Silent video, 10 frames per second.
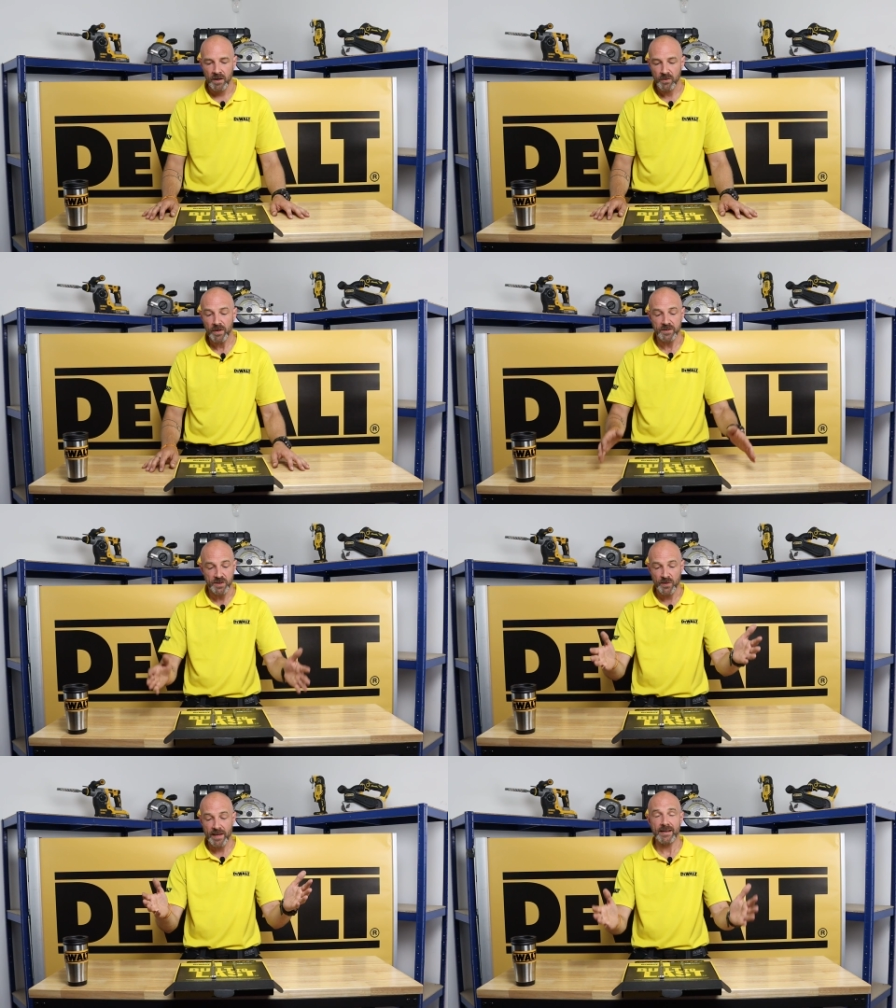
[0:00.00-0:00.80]
Right,
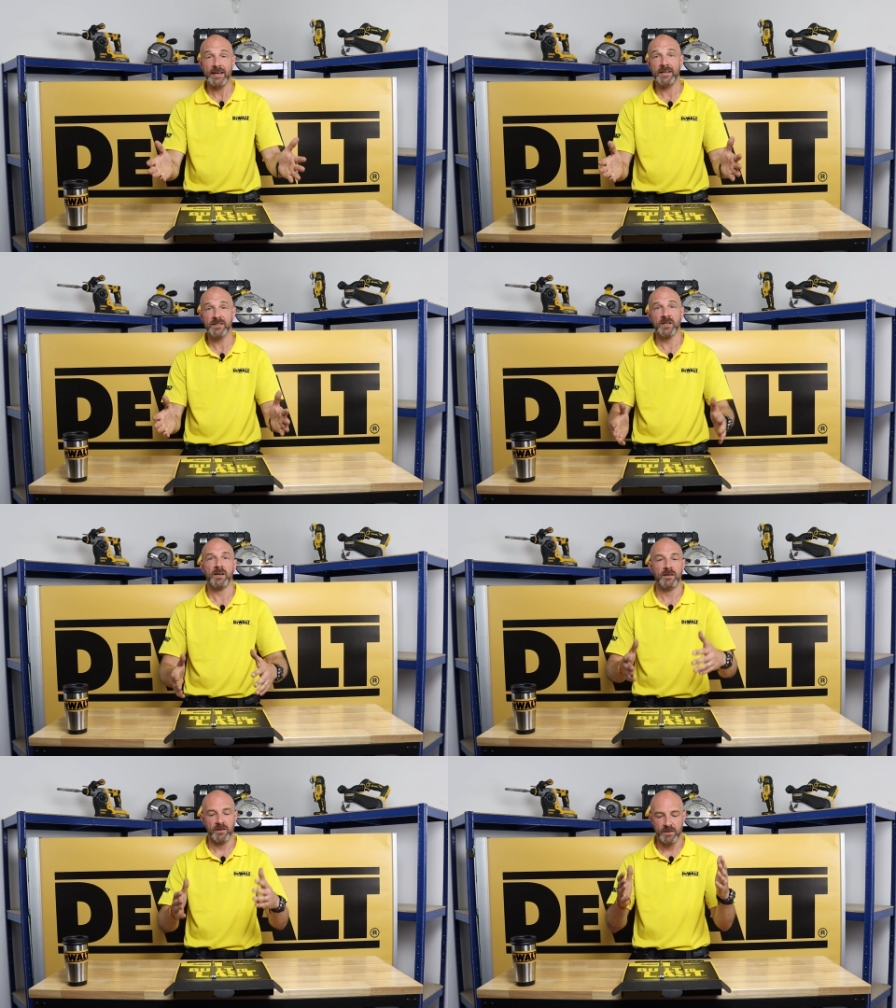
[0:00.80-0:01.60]
so that is
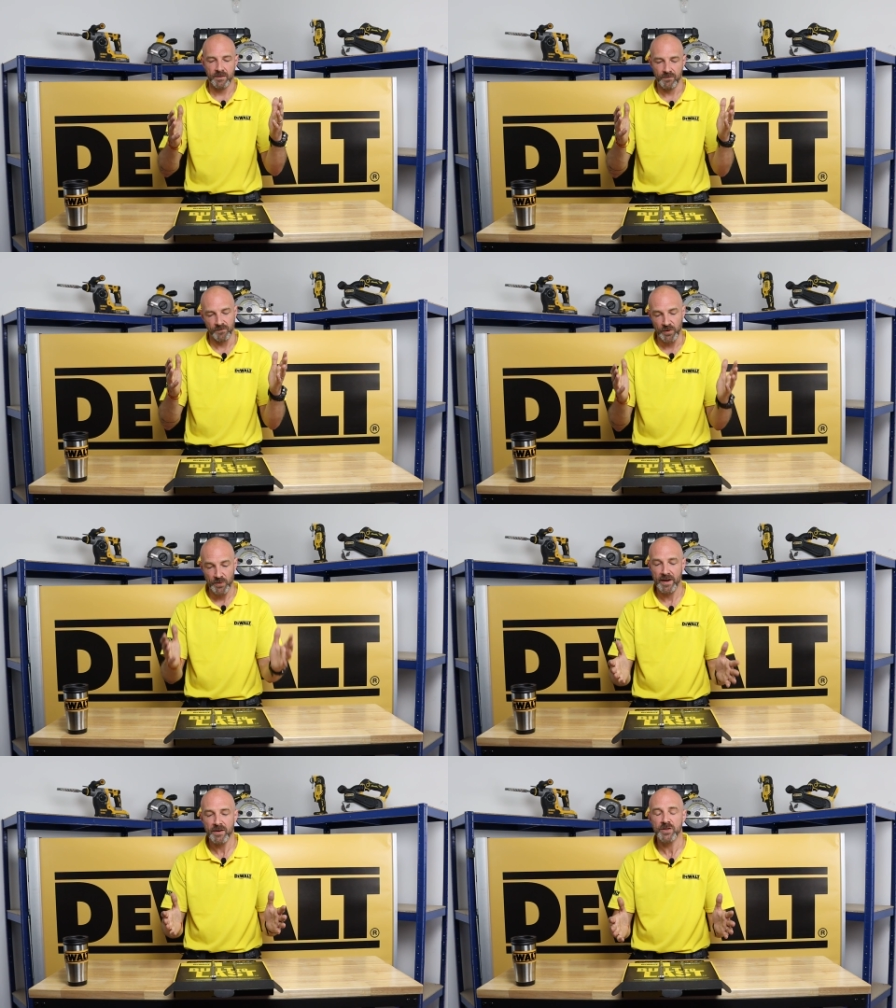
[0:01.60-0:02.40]
the
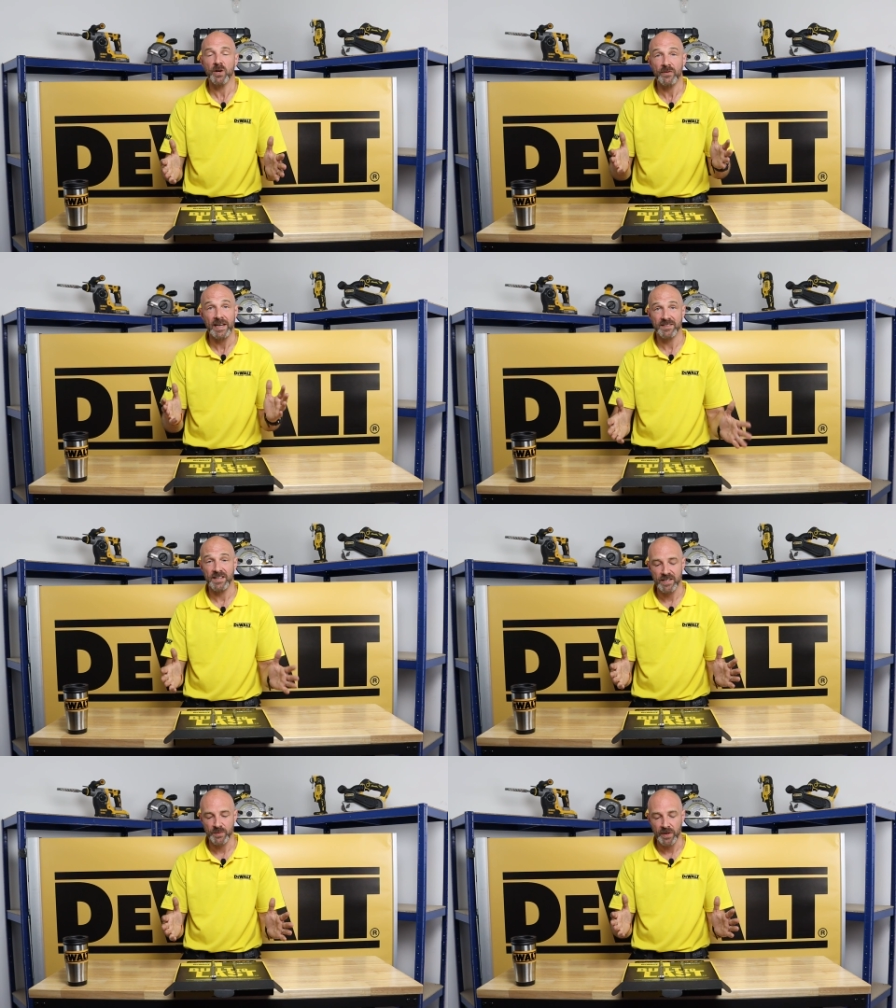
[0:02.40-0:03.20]
range of
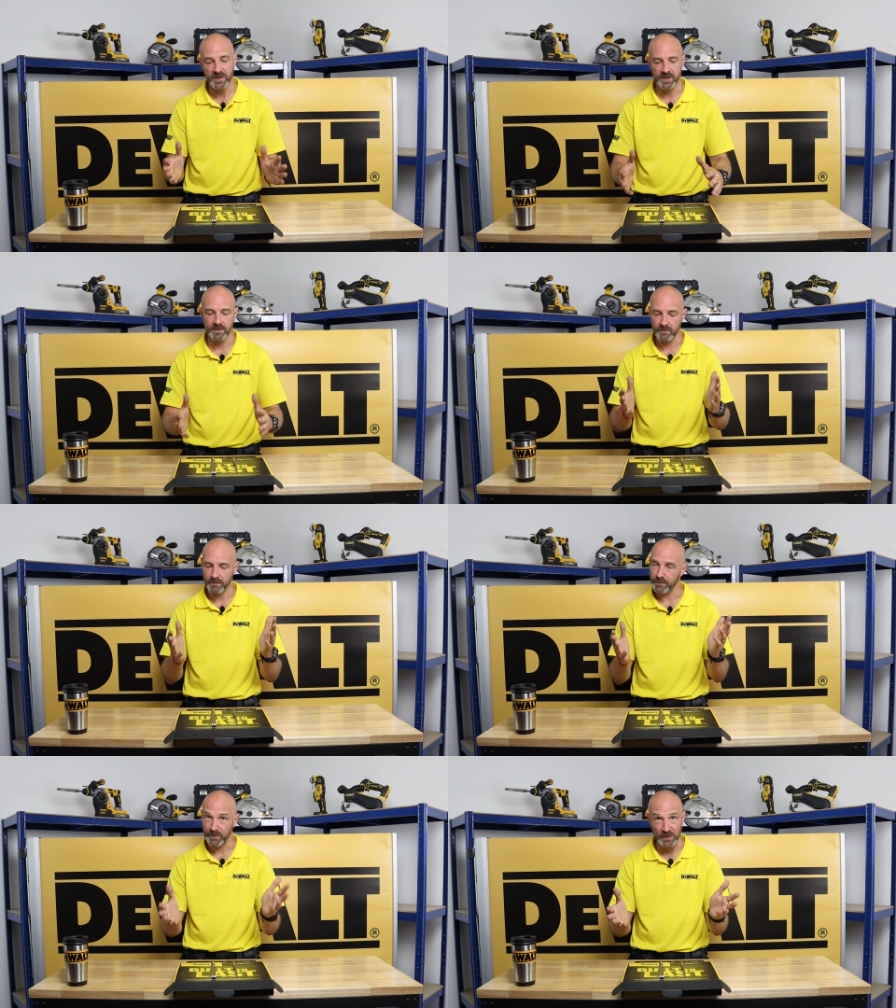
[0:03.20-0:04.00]
SDS bits
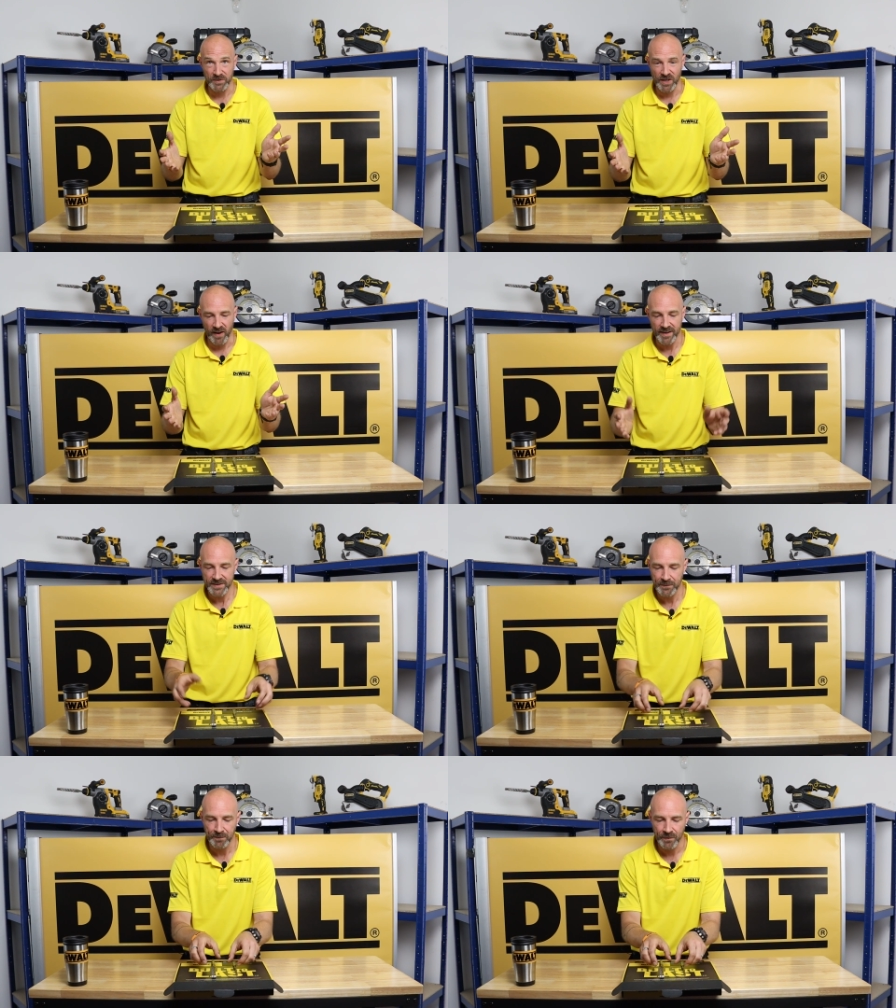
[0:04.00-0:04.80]
built to
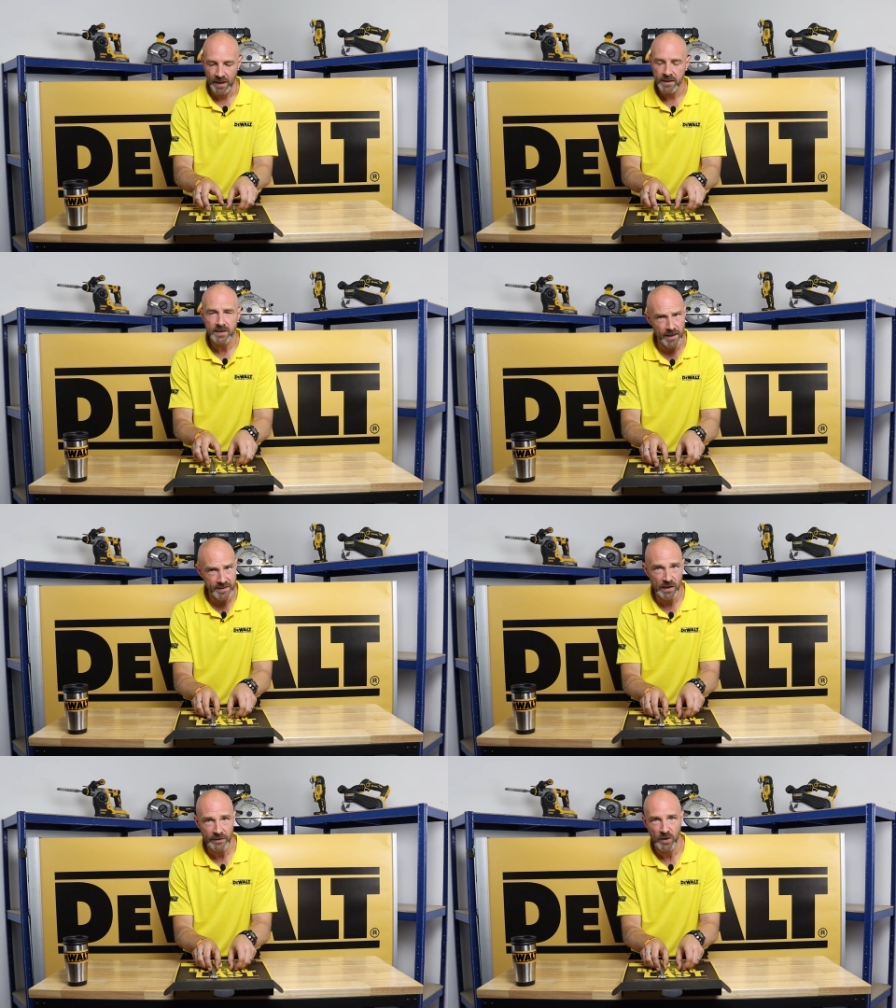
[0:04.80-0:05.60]
last. So
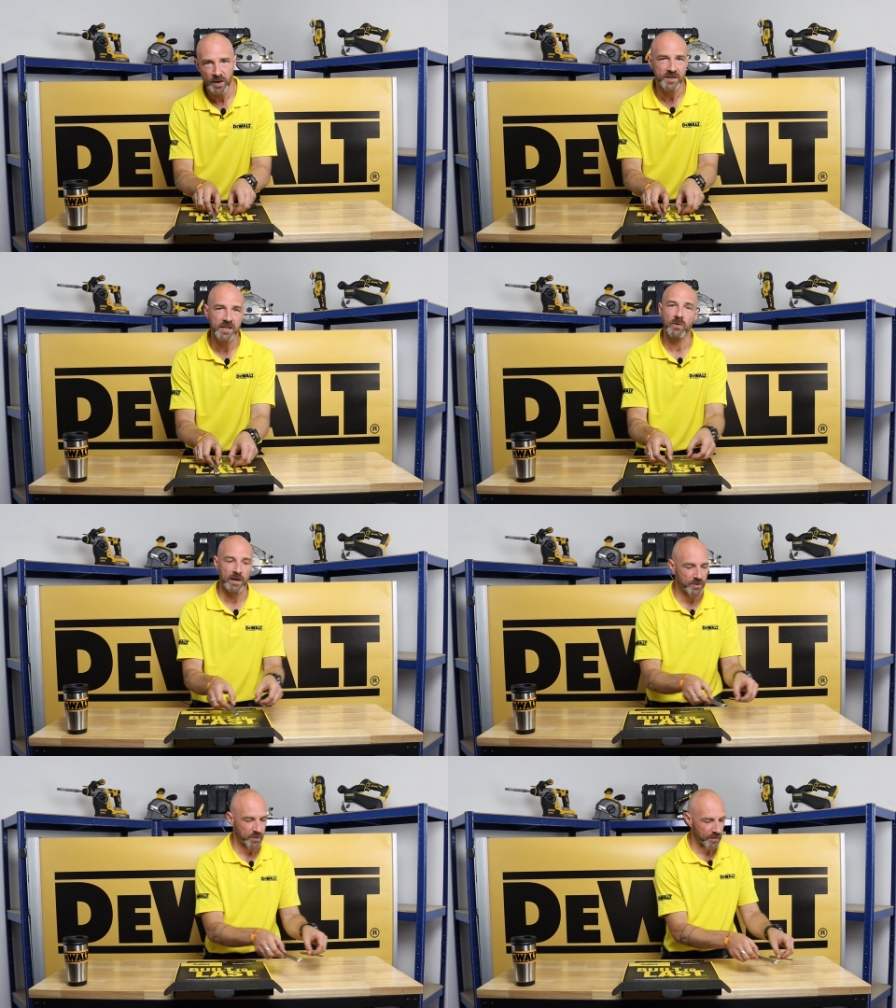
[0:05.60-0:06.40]
let's have a look and see what
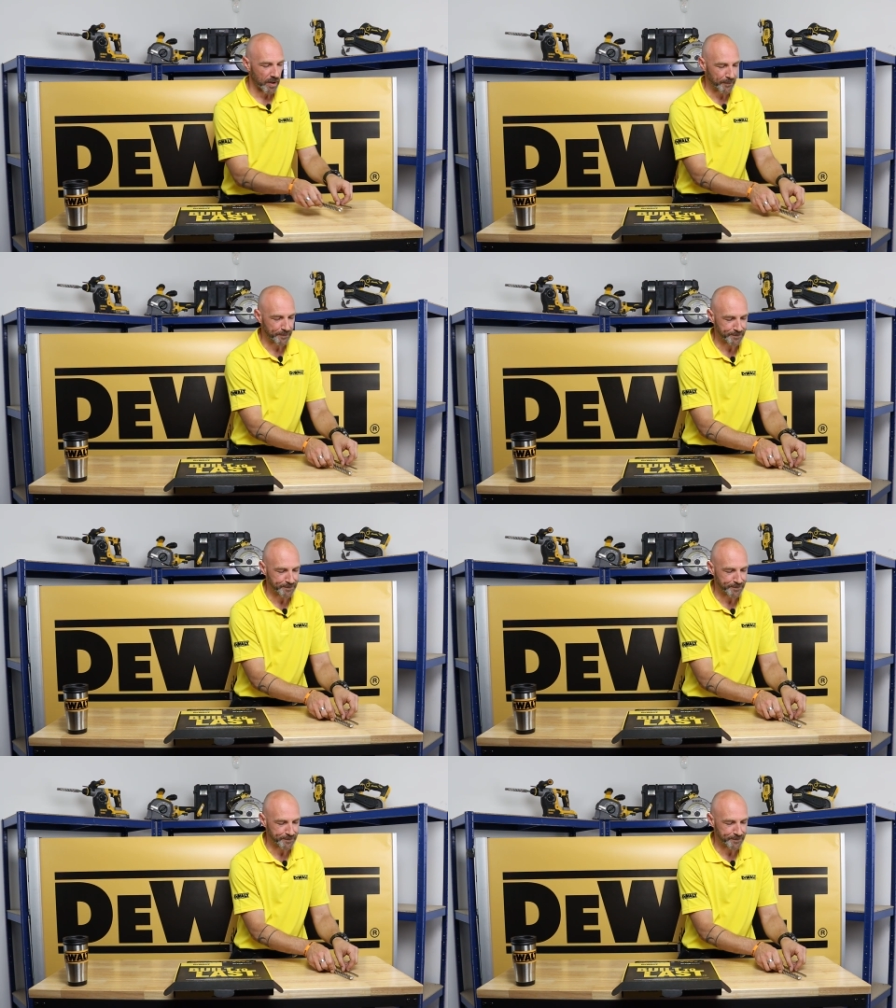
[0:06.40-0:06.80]
else we've got.